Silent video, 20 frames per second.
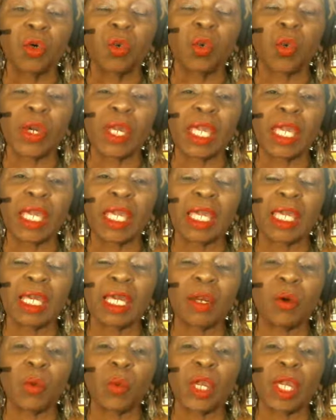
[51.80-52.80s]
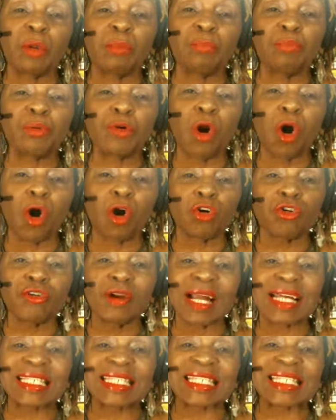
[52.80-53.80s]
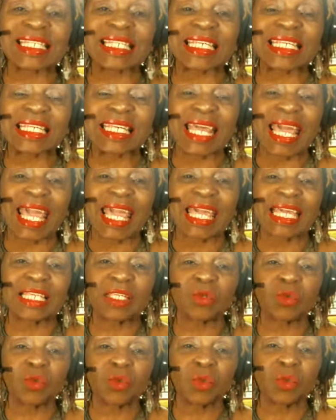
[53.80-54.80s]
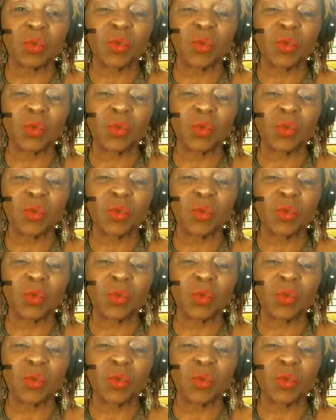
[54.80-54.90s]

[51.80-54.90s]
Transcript: we we procrastinate.